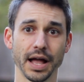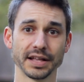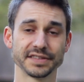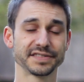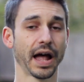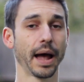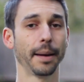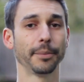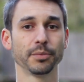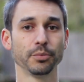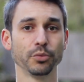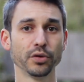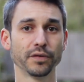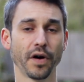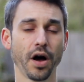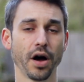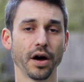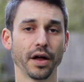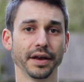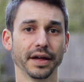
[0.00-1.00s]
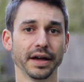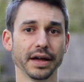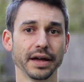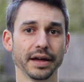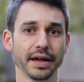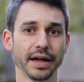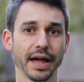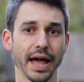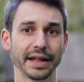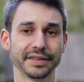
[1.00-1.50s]
It's time to move on
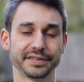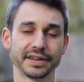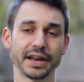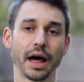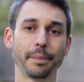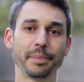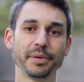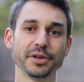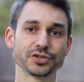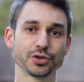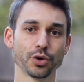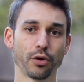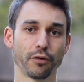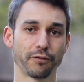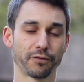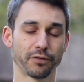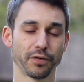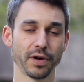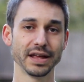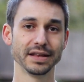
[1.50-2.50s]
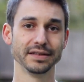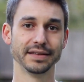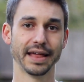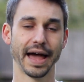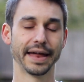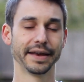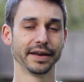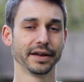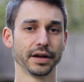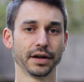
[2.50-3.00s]
and to not be so afraid
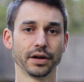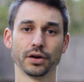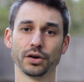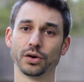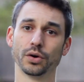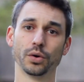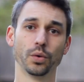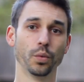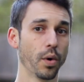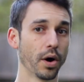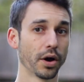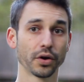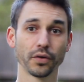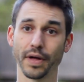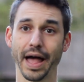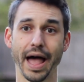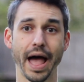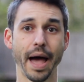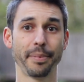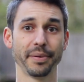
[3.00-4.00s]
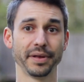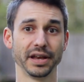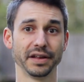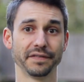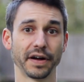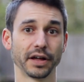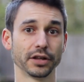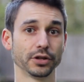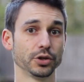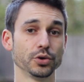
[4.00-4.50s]
that what'll happen
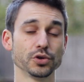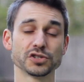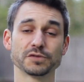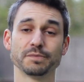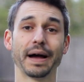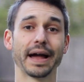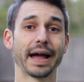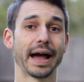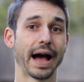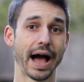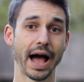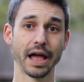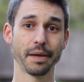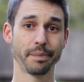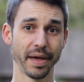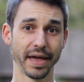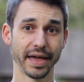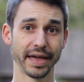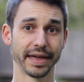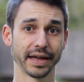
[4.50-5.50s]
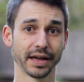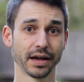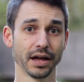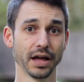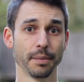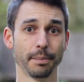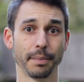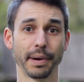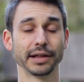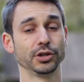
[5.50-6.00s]
if I lose my high paying,
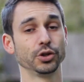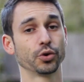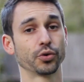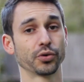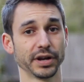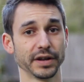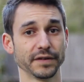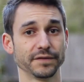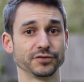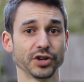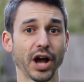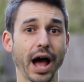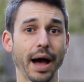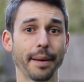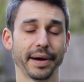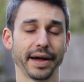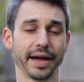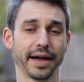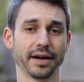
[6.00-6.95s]
my lucrative job I